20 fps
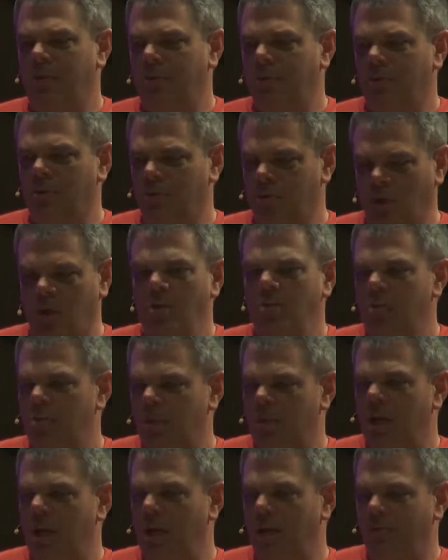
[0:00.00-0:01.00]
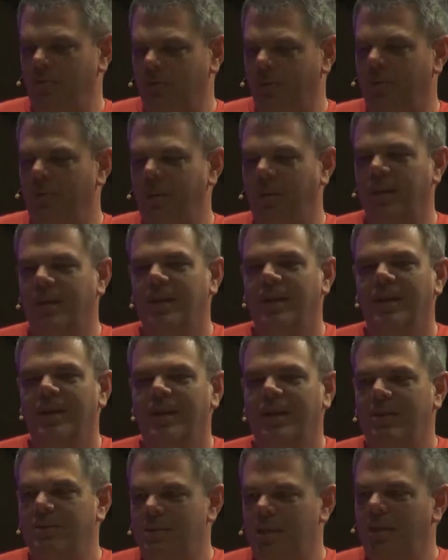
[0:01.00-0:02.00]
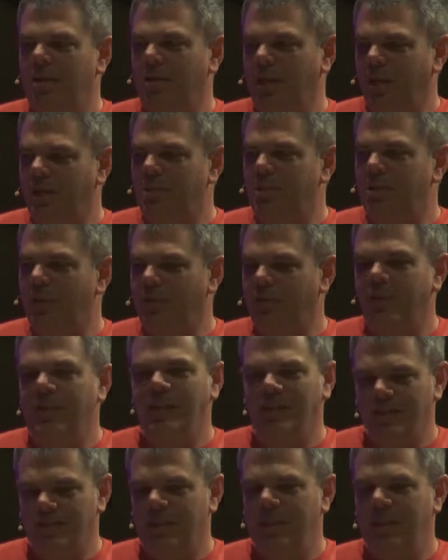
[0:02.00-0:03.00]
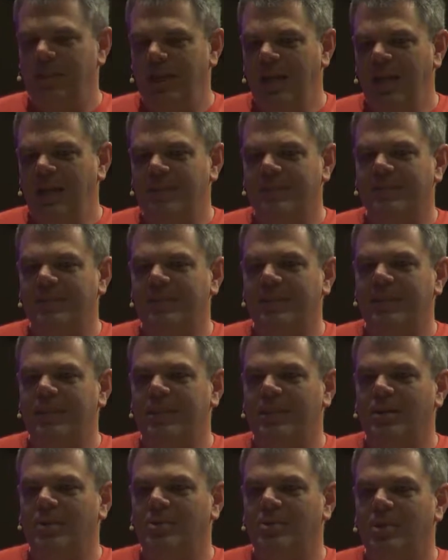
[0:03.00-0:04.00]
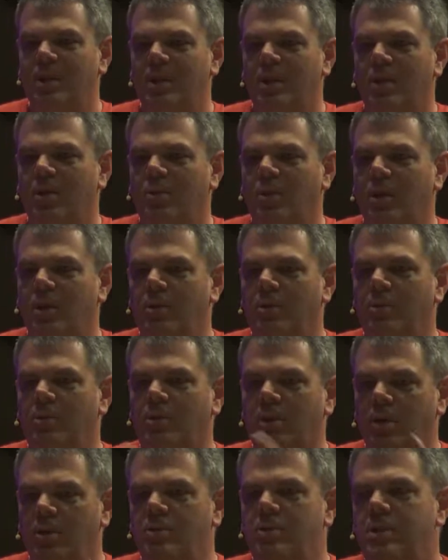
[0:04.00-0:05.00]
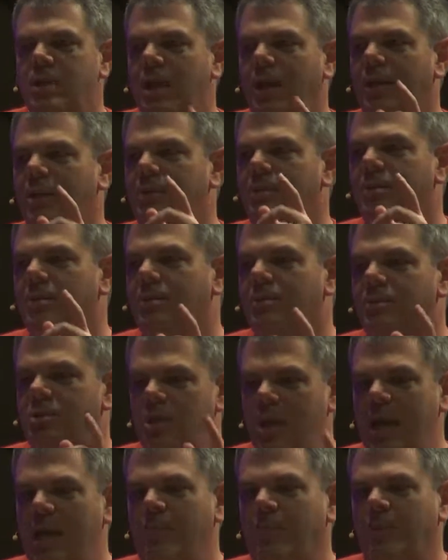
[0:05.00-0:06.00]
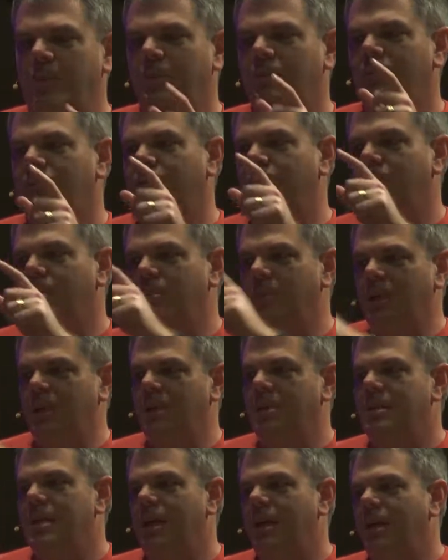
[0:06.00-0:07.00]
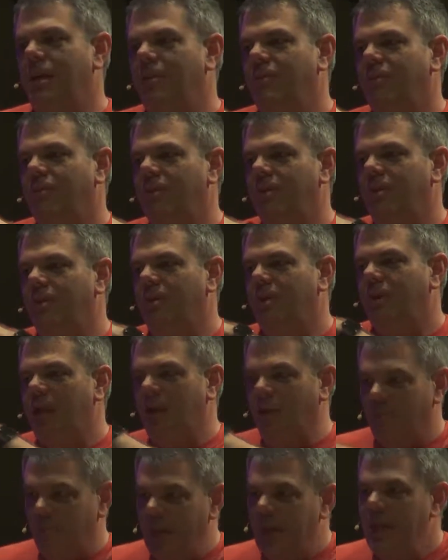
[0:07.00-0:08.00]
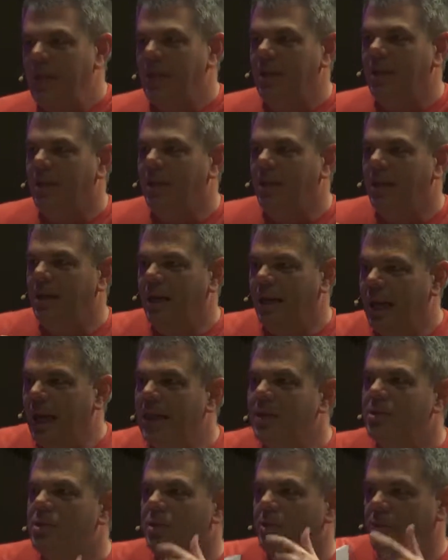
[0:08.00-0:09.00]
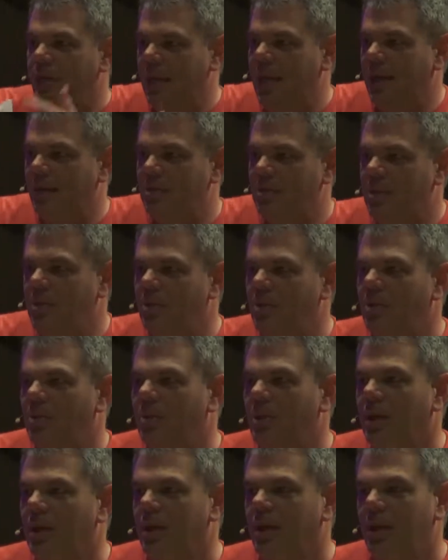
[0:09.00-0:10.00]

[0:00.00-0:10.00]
Grosdon from, and he was like Sophia? I was like, yes. And then he goes, well, Grosdon is a chaplain for the military for Albania, and I do that too.